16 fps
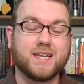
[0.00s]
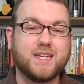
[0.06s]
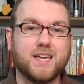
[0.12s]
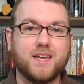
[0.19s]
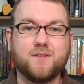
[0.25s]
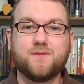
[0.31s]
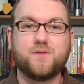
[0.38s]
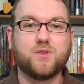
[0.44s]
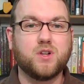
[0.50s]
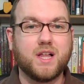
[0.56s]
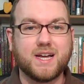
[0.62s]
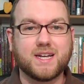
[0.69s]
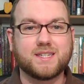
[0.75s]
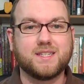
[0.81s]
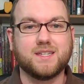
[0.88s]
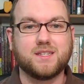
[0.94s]
and gain full
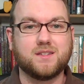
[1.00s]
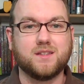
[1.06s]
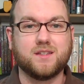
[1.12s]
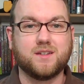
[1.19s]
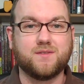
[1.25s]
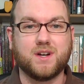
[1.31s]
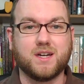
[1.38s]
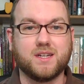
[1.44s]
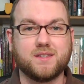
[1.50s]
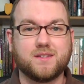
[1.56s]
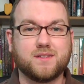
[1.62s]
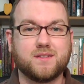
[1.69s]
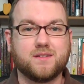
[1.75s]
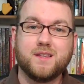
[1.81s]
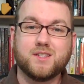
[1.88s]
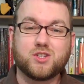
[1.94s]
access to the
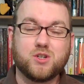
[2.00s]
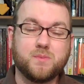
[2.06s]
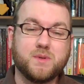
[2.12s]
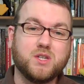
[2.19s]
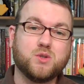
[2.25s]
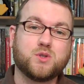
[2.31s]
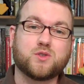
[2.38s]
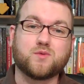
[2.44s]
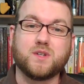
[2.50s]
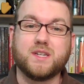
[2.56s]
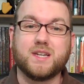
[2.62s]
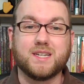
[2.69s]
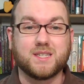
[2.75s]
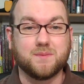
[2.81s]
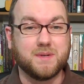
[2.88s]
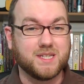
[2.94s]
device. This could be used to read
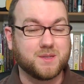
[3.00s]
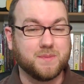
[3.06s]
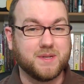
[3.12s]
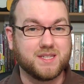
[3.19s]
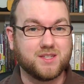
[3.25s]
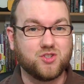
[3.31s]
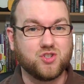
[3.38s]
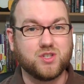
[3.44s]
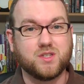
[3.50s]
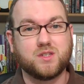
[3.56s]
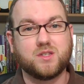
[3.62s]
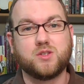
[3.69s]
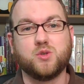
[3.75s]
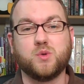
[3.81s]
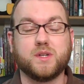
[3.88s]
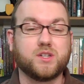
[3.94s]
SMS messages,
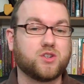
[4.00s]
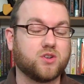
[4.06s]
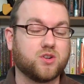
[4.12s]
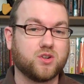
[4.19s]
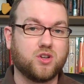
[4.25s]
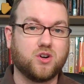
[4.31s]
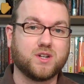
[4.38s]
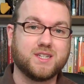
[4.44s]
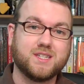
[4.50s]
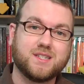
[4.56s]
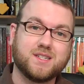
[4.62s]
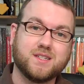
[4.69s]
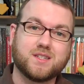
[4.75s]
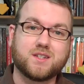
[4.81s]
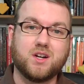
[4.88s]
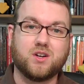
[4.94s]
to incur
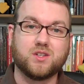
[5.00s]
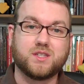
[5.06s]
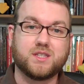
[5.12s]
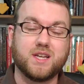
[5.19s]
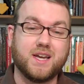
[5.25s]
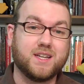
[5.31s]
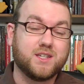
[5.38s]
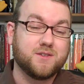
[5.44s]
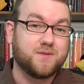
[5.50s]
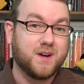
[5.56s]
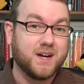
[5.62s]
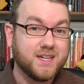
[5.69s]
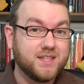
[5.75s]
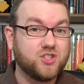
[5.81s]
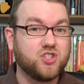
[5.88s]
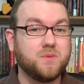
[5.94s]
long-distance costs, and to
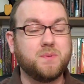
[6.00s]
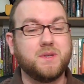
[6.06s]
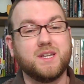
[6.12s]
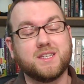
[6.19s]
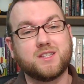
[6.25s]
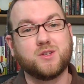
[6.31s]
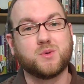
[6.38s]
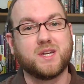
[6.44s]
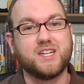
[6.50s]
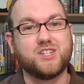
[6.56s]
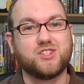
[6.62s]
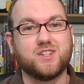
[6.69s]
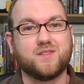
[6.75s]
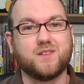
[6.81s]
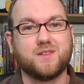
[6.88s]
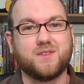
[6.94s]
find the GPS
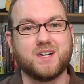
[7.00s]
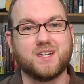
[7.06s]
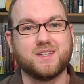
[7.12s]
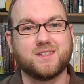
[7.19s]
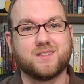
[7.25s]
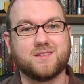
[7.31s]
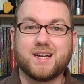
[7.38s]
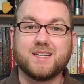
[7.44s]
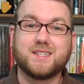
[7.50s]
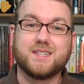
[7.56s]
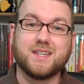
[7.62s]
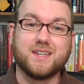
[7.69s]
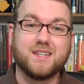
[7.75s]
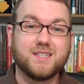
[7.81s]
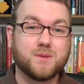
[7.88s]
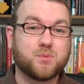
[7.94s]
location of the device. Like I said,
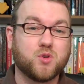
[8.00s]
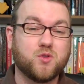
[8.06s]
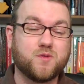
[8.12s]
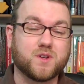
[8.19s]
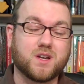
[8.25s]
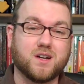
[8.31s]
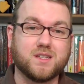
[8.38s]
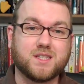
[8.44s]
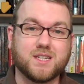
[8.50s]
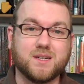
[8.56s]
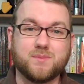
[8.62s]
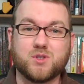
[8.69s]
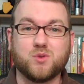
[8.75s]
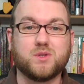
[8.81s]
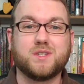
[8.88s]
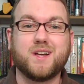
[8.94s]
it is a proof of
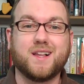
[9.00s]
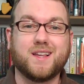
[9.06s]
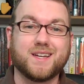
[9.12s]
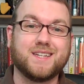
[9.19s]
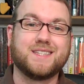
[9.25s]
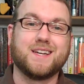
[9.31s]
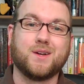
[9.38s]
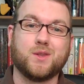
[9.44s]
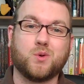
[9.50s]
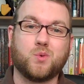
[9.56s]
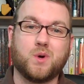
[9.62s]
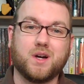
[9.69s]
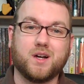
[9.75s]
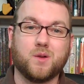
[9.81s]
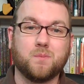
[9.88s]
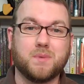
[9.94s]
concept, so it's not like it's out in the
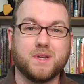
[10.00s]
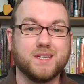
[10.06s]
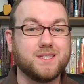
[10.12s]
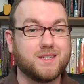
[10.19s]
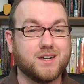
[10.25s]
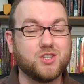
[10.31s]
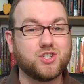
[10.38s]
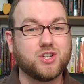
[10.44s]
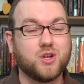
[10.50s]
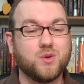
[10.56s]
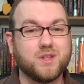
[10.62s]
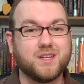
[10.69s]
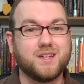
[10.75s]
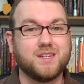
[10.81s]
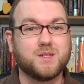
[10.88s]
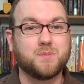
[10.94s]
wild, but it does show
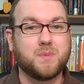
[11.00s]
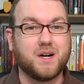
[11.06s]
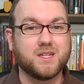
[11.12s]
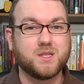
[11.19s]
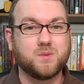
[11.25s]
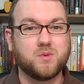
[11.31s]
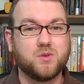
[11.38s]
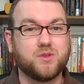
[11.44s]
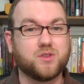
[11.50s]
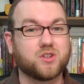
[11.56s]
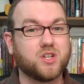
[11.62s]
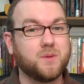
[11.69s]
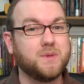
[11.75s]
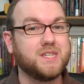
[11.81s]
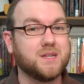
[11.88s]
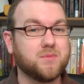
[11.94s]
that it is possible. They're
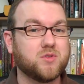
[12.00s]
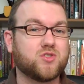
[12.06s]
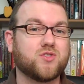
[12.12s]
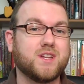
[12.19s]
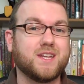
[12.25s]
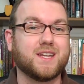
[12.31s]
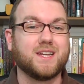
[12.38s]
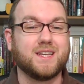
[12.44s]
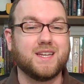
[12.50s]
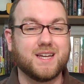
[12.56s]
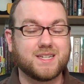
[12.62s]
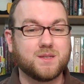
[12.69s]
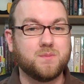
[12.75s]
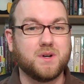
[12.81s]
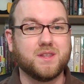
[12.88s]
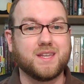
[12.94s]
going to be demonstrating it
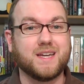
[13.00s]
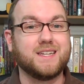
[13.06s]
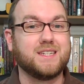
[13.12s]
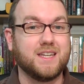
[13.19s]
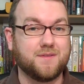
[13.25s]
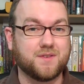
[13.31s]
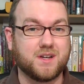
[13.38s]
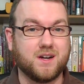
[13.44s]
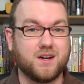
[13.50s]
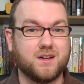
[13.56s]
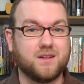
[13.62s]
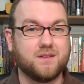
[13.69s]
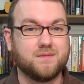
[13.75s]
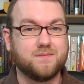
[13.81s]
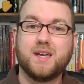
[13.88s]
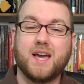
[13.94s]
next month at DEF
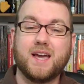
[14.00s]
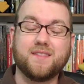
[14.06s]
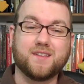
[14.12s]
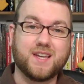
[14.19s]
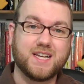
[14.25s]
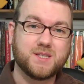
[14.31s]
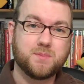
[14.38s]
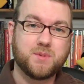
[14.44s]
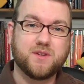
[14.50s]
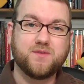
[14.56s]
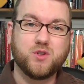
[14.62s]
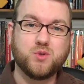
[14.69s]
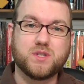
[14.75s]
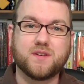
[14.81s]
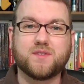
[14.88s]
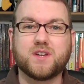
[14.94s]
CON. And the last bit of
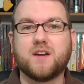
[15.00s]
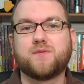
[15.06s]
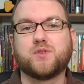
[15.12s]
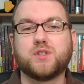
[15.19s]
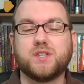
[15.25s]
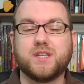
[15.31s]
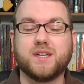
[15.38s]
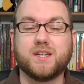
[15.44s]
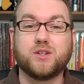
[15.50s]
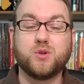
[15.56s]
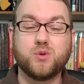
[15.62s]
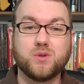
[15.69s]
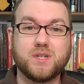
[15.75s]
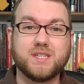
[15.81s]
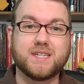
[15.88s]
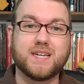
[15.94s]
news I've got for today,
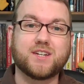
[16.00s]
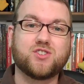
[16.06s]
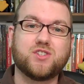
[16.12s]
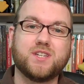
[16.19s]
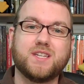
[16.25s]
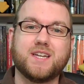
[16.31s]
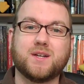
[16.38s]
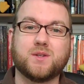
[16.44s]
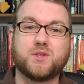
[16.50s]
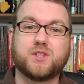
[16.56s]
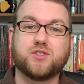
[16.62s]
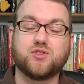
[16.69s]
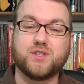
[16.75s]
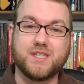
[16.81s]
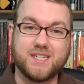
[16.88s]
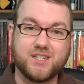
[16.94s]
Google has actually announced
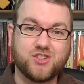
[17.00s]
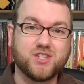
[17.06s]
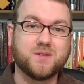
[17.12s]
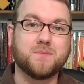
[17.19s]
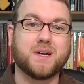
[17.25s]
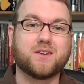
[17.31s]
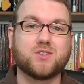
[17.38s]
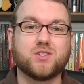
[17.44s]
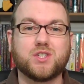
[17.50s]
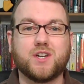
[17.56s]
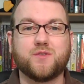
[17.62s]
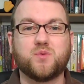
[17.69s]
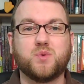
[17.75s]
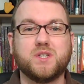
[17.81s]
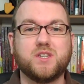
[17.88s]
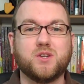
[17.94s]
they're ditching
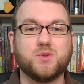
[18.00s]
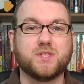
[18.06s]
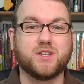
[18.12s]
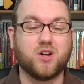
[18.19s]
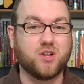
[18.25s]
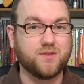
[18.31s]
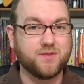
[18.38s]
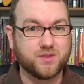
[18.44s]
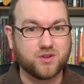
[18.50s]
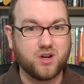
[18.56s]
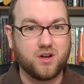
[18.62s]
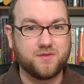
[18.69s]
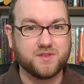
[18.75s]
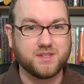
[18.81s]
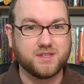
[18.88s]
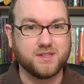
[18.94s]
Microsoft Windows in all of their
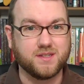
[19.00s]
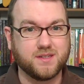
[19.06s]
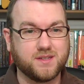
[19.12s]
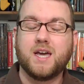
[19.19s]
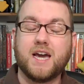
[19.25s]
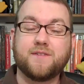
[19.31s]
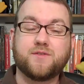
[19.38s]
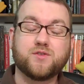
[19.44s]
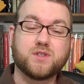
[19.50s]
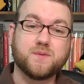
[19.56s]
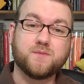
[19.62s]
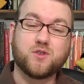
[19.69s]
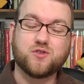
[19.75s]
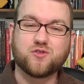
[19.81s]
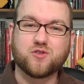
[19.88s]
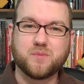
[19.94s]
offices, after some
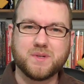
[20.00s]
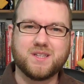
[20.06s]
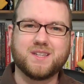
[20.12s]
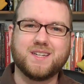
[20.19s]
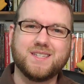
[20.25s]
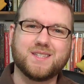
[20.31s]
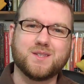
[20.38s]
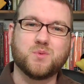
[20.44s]
vulnerabilities